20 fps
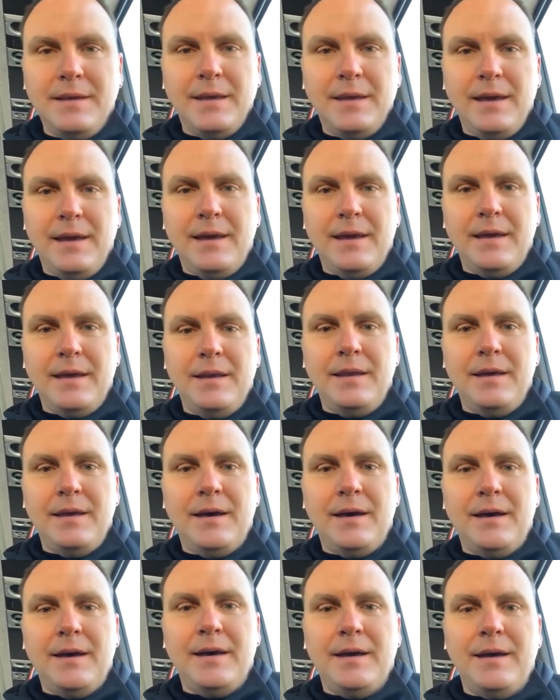and
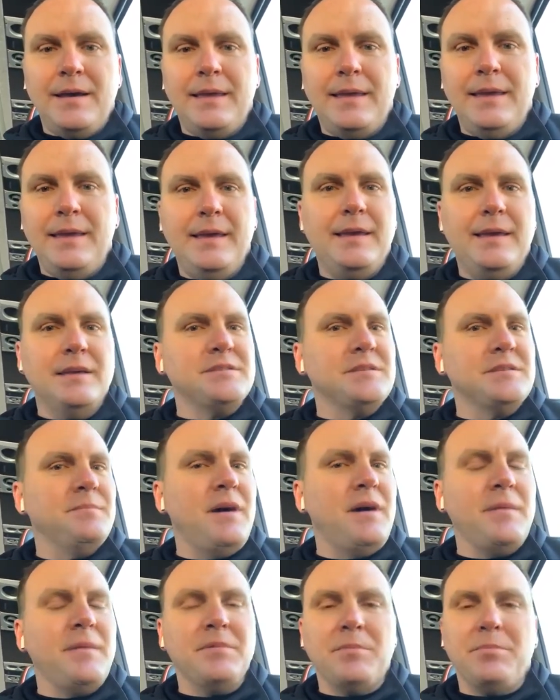he gets them
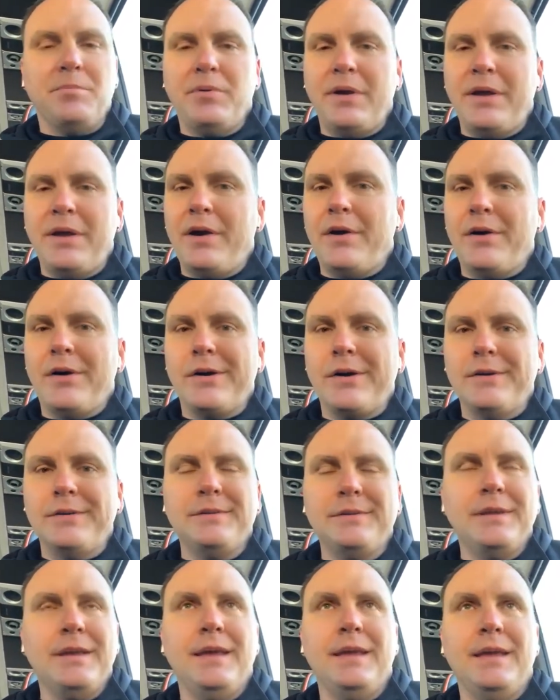up to play hard,
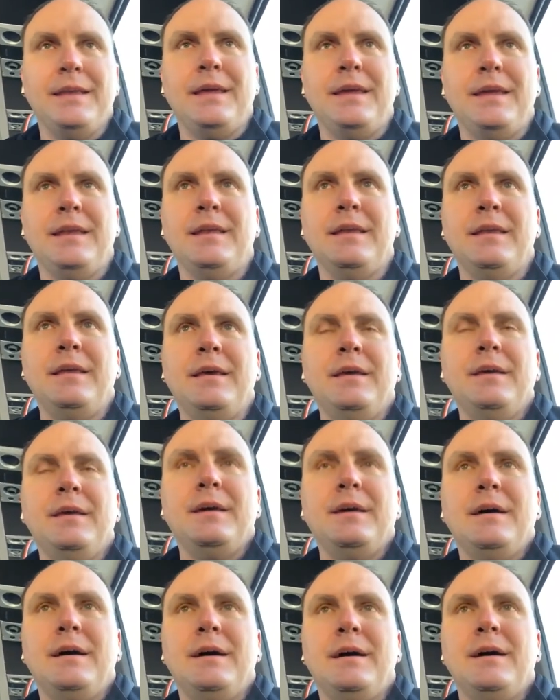and
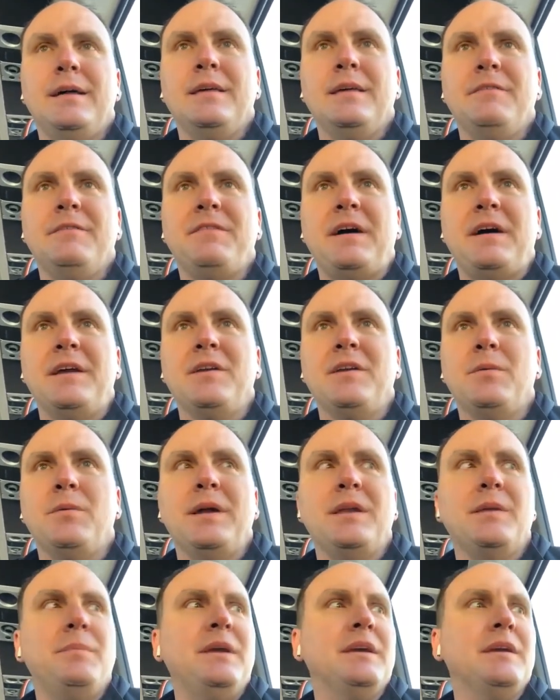they find a
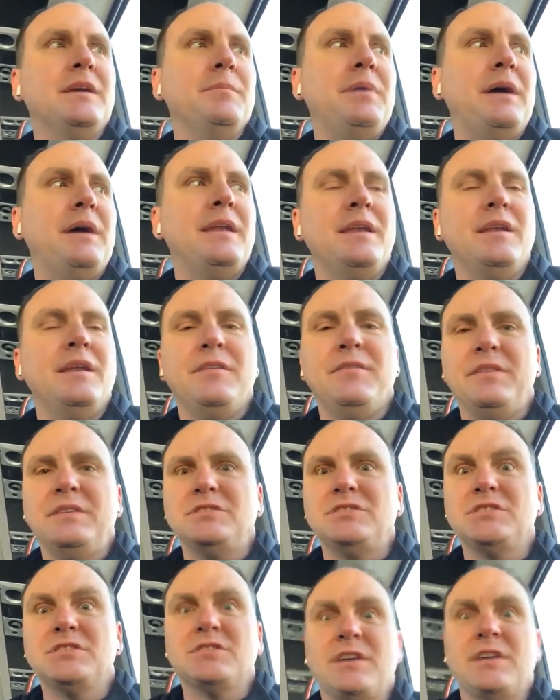way to be competitive and
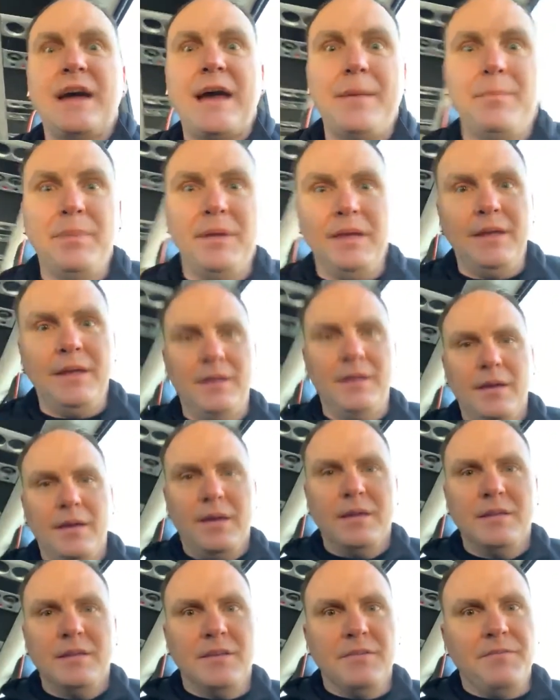scrappy
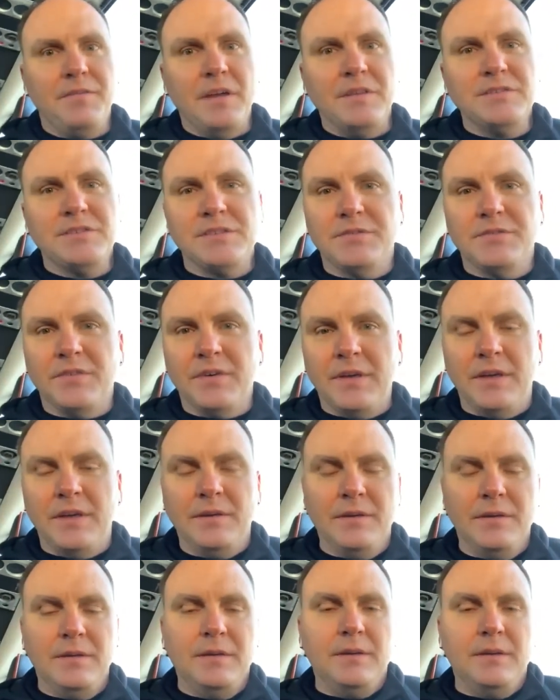defensively.
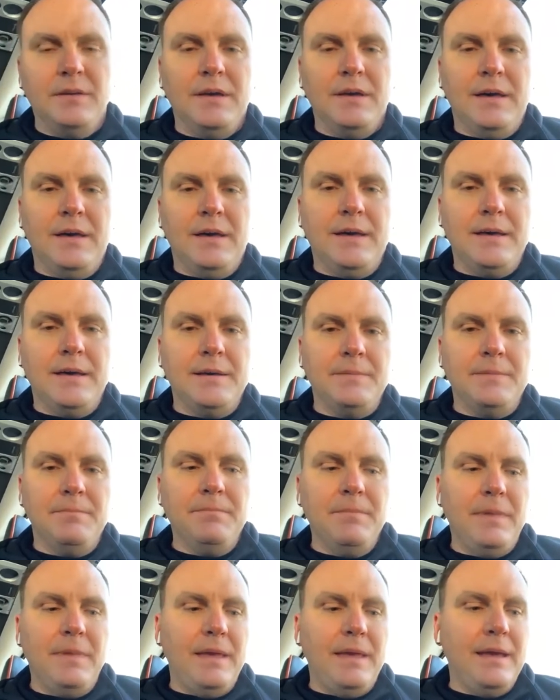
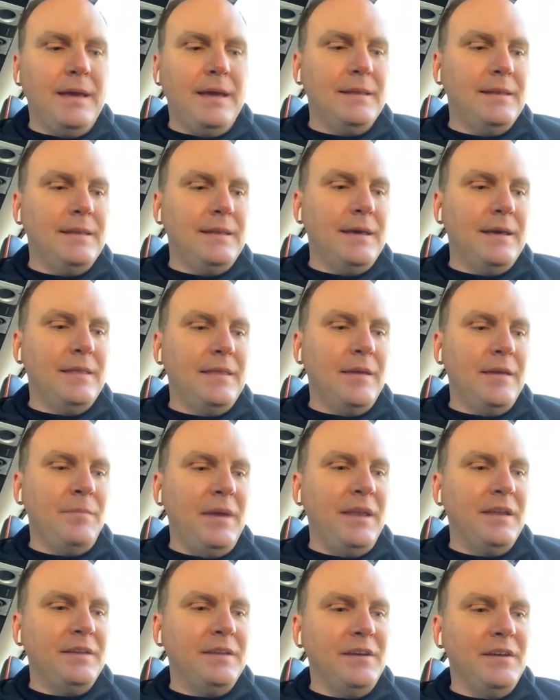And they
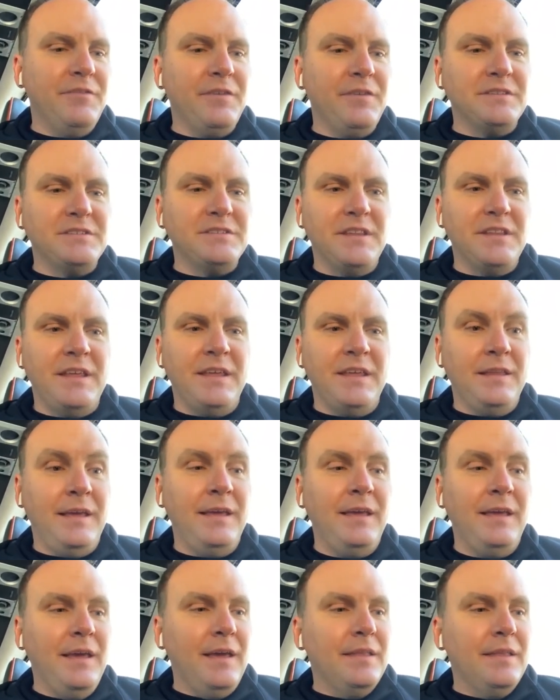made a difference, and then
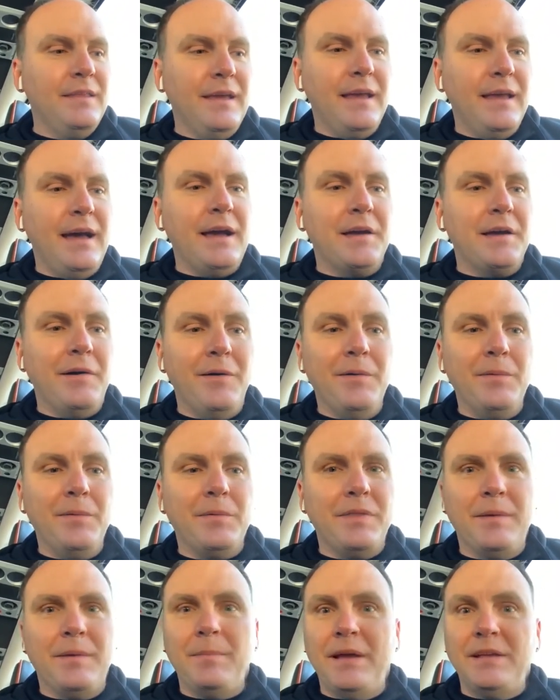they got going where
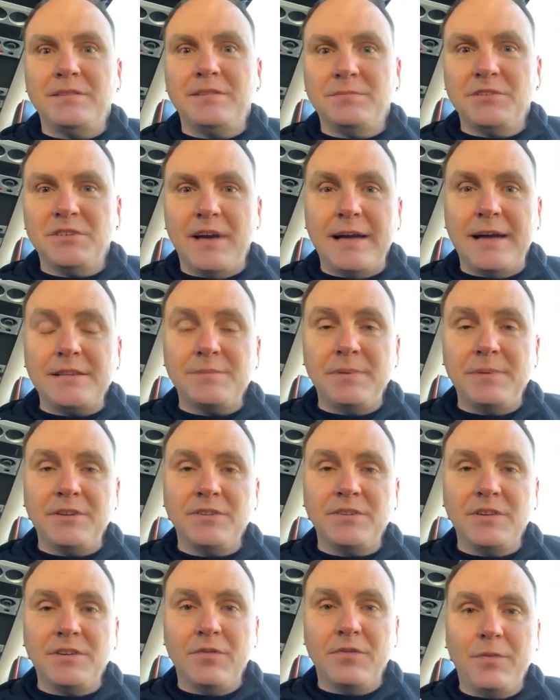they made some shots,
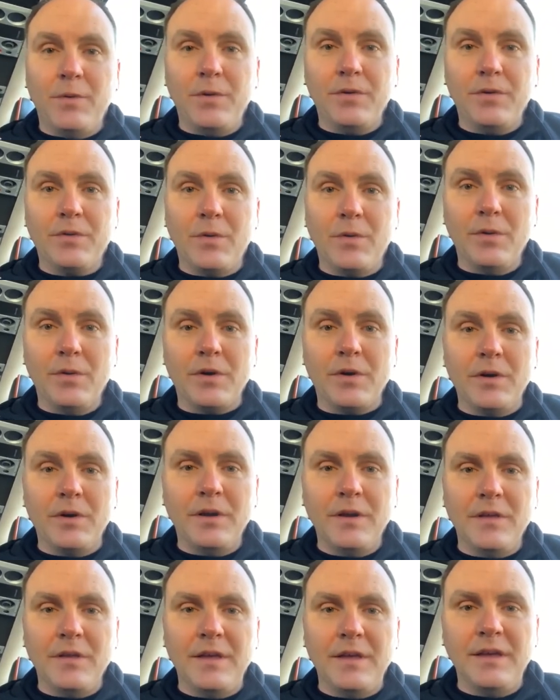especially in the fourth quarter.
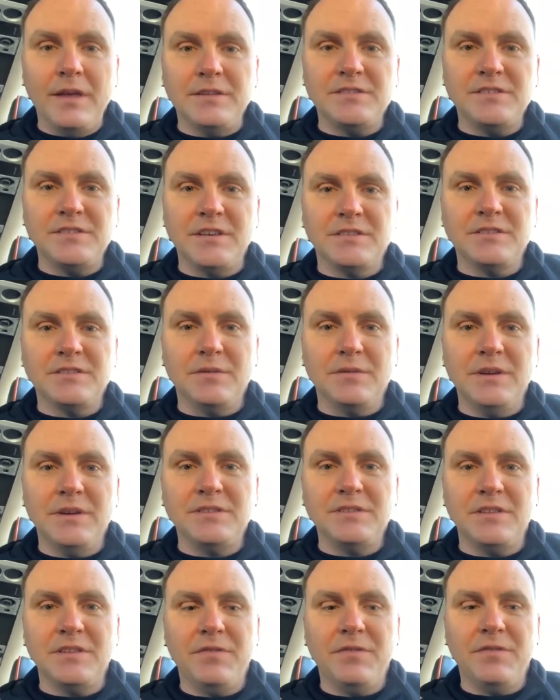They hit 6 threes
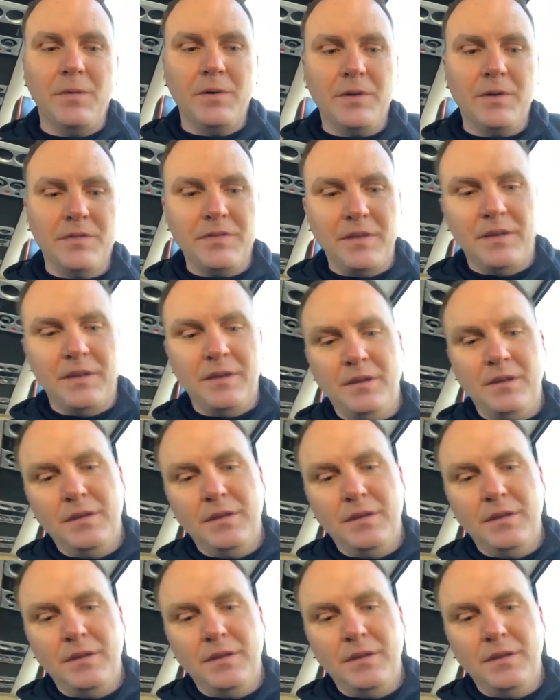in the fourth, and